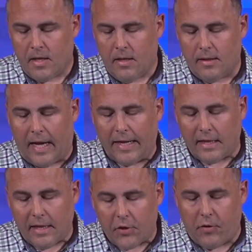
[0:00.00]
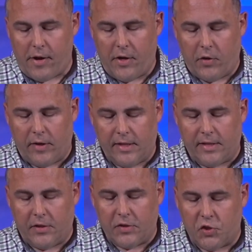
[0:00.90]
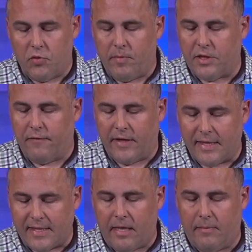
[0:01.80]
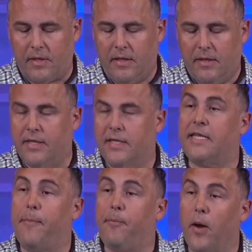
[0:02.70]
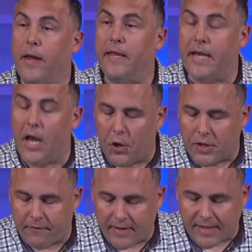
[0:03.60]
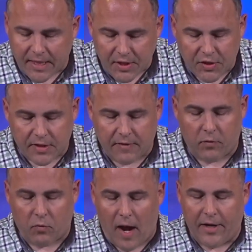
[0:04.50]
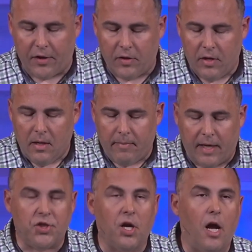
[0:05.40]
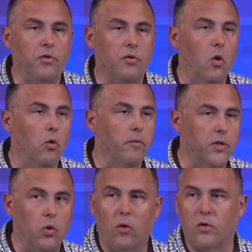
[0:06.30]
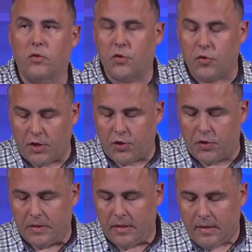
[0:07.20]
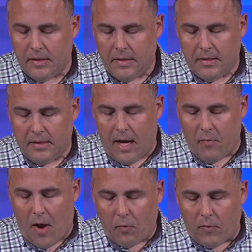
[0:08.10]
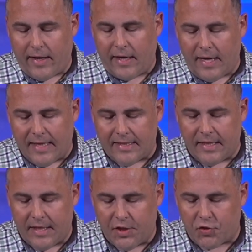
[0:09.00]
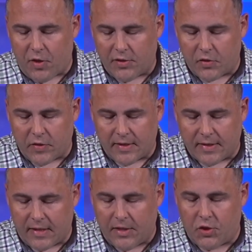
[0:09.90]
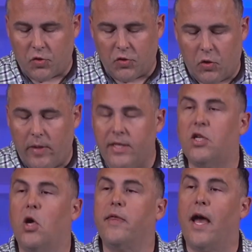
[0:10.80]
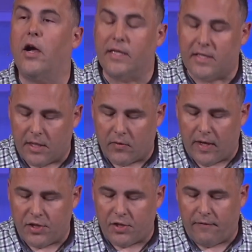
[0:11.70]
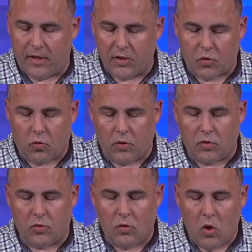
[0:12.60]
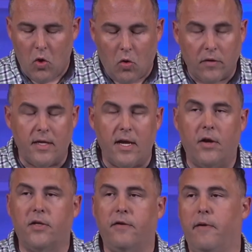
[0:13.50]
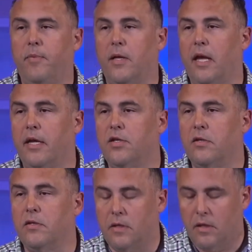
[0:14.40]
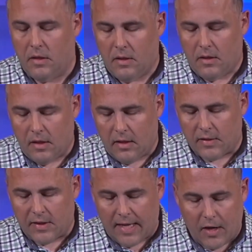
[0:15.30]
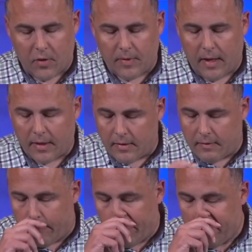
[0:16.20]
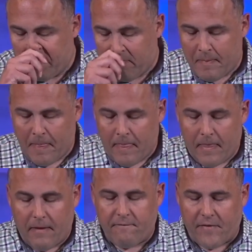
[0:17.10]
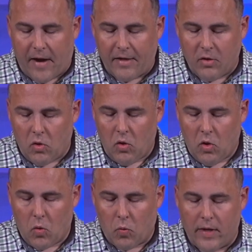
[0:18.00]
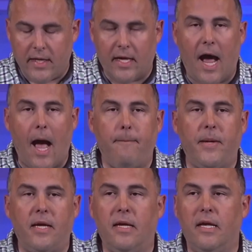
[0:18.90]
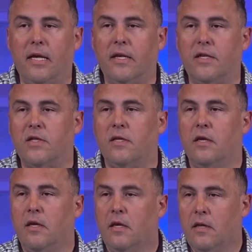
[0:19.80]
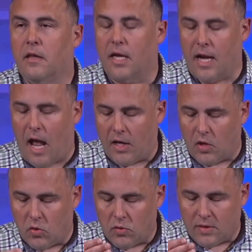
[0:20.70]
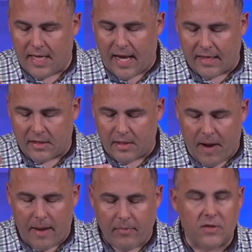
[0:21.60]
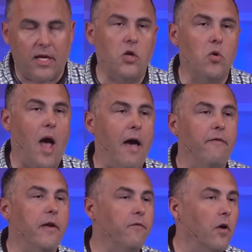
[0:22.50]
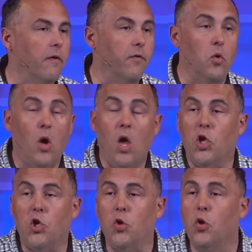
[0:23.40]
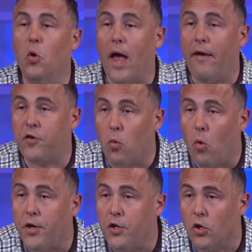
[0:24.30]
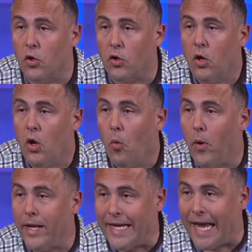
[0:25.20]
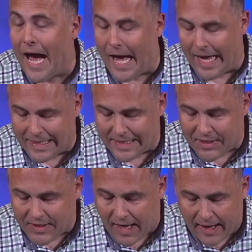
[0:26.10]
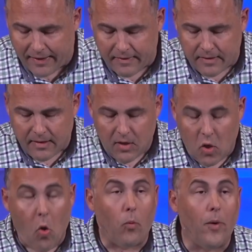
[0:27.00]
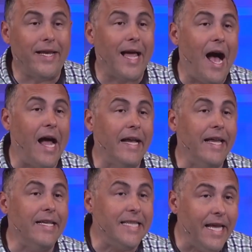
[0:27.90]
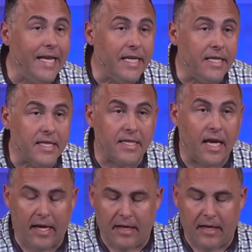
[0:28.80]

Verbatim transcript: Like the literary critics, there's too much of an attempt to separate the narrative intentions of the writer by genre or rhetorical structure. And while recognizing these structures is essential, doing so without consideration of the historical or the narrative implications is counterproductive. The final written copy is the canonical text, the Bibles that you have in front of you. You don't have to wonder what God said or what God intended to say.